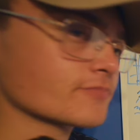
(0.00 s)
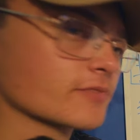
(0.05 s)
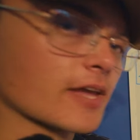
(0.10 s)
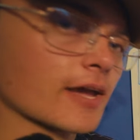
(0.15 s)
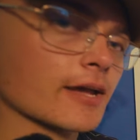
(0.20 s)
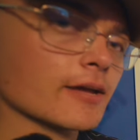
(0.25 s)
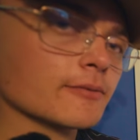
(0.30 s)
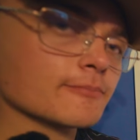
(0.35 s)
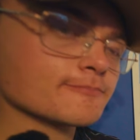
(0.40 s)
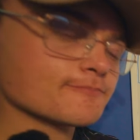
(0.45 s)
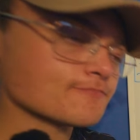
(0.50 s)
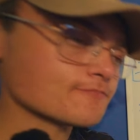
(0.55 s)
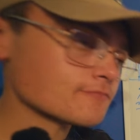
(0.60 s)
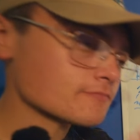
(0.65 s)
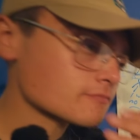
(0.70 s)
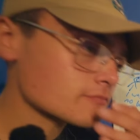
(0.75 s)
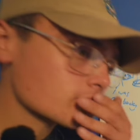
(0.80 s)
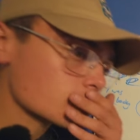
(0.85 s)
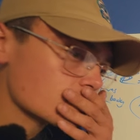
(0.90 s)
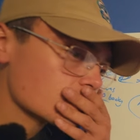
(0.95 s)
okay?
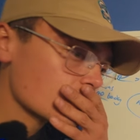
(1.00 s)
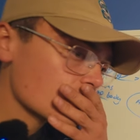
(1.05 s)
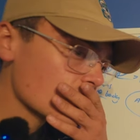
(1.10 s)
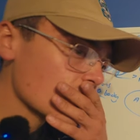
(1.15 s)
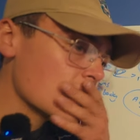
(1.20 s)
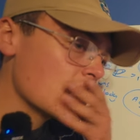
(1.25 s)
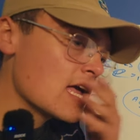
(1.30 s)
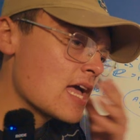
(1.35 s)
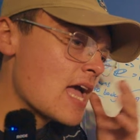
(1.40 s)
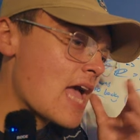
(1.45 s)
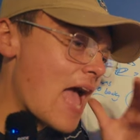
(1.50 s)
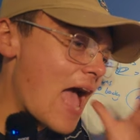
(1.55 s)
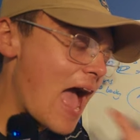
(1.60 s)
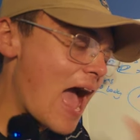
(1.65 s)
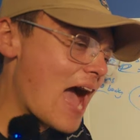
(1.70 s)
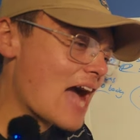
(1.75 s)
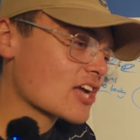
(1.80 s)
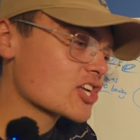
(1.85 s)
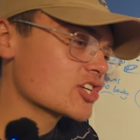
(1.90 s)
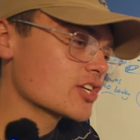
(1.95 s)

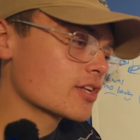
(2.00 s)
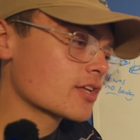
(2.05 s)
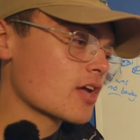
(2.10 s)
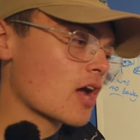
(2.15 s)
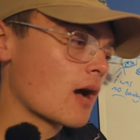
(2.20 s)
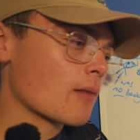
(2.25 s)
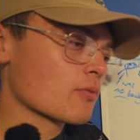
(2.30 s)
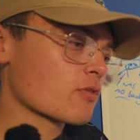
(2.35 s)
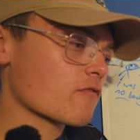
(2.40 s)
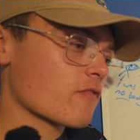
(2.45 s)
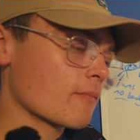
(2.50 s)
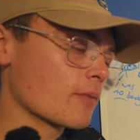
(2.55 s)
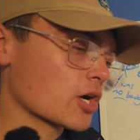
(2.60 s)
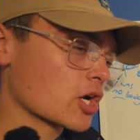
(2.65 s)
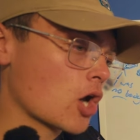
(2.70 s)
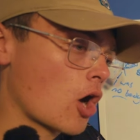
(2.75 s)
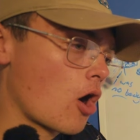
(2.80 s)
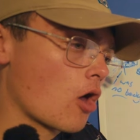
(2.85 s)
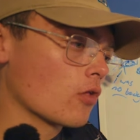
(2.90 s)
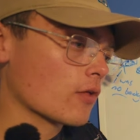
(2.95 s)
Action comes from a
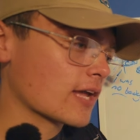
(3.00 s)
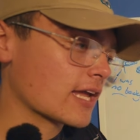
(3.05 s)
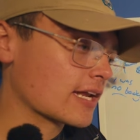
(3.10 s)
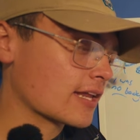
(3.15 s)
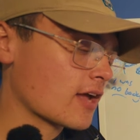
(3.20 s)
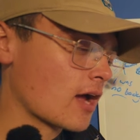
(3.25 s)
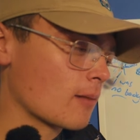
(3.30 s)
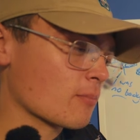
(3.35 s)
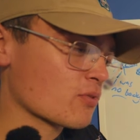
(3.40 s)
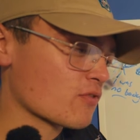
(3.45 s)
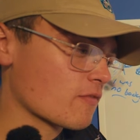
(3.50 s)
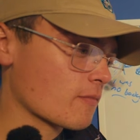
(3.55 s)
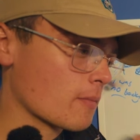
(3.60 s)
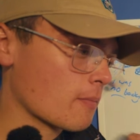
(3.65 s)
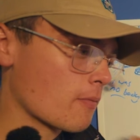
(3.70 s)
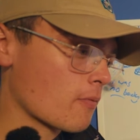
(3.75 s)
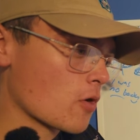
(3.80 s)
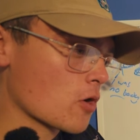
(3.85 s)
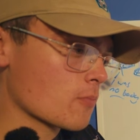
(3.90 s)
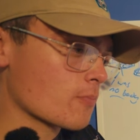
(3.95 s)
calling and comes from a
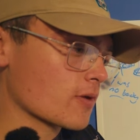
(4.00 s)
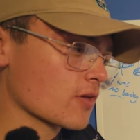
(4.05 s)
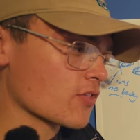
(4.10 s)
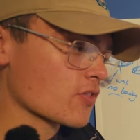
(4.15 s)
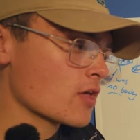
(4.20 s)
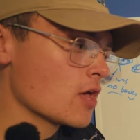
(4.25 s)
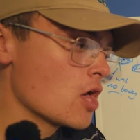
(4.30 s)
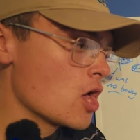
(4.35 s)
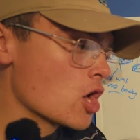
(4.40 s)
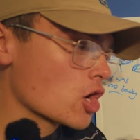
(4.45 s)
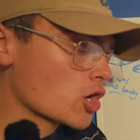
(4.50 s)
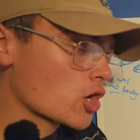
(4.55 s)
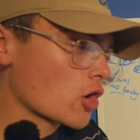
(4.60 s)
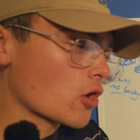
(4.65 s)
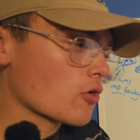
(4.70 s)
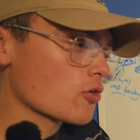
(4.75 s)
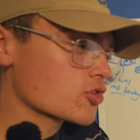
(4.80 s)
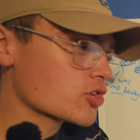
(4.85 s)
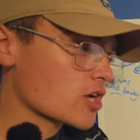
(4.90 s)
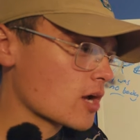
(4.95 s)
purpose.
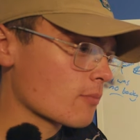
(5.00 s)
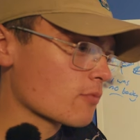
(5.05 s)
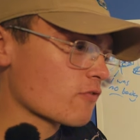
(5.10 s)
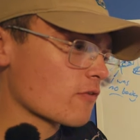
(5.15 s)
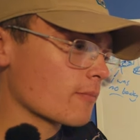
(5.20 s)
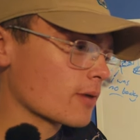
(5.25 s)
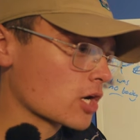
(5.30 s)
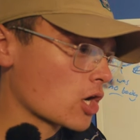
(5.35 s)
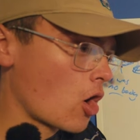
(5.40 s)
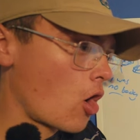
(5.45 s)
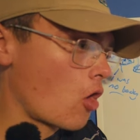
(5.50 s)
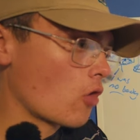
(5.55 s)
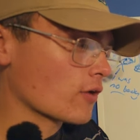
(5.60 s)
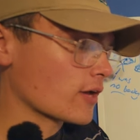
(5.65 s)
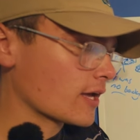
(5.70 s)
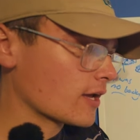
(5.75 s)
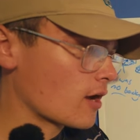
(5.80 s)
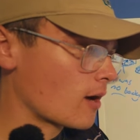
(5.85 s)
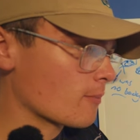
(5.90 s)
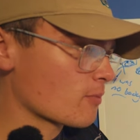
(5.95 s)
Courage comes from a
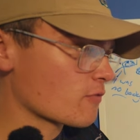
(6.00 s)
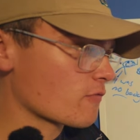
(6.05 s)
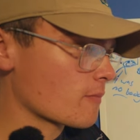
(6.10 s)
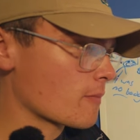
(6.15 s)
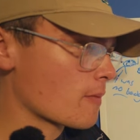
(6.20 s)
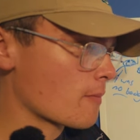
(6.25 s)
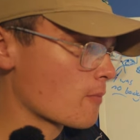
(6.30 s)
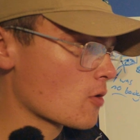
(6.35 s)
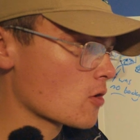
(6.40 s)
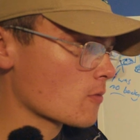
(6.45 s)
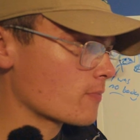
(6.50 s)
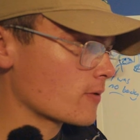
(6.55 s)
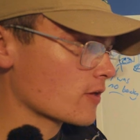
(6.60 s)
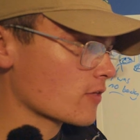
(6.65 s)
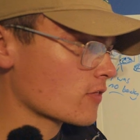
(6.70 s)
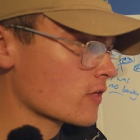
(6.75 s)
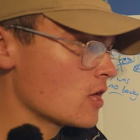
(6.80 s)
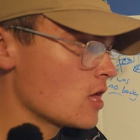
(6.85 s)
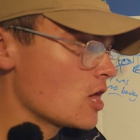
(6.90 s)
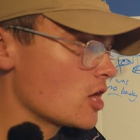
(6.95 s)
calling and comes from a
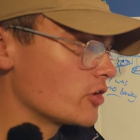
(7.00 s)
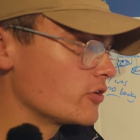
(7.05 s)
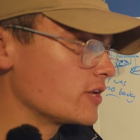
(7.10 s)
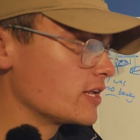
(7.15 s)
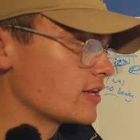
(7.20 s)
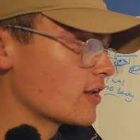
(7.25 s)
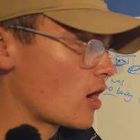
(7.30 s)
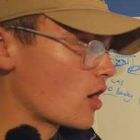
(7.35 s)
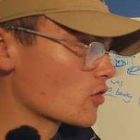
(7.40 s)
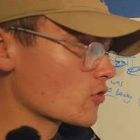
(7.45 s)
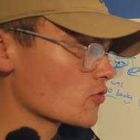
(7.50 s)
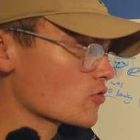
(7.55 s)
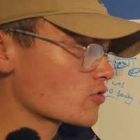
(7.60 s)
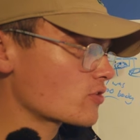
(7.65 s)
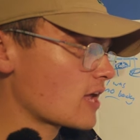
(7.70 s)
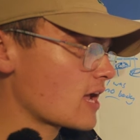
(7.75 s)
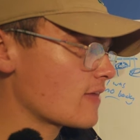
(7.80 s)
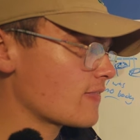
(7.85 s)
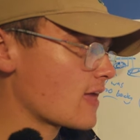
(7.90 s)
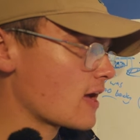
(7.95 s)
purpose. You need to
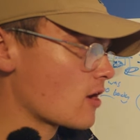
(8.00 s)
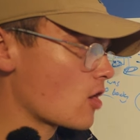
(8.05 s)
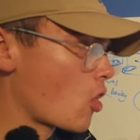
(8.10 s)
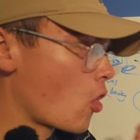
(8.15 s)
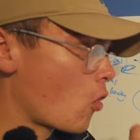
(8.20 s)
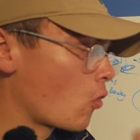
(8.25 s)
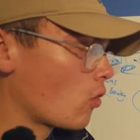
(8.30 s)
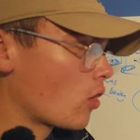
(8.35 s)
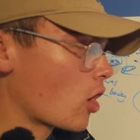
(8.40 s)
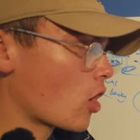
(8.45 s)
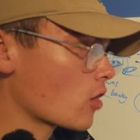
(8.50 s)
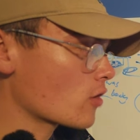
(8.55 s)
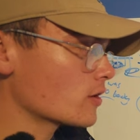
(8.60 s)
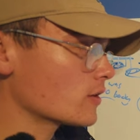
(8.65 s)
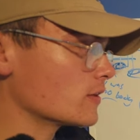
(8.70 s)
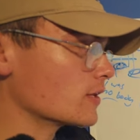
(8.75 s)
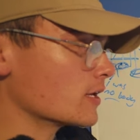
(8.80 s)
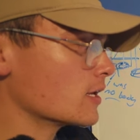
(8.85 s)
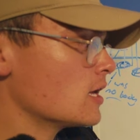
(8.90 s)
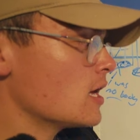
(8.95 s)
understand that
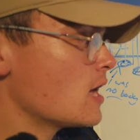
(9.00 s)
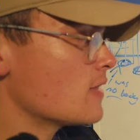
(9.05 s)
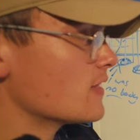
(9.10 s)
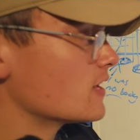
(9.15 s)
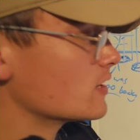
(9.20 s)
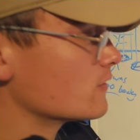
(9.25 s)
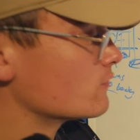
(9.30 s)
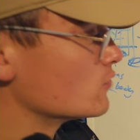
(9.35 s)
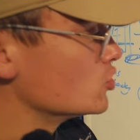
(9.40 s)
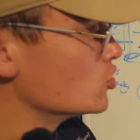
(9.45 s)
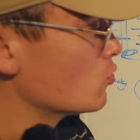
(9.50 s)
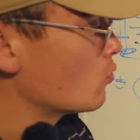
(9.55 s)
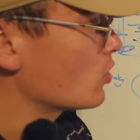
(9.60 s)
wholeheartedly that if you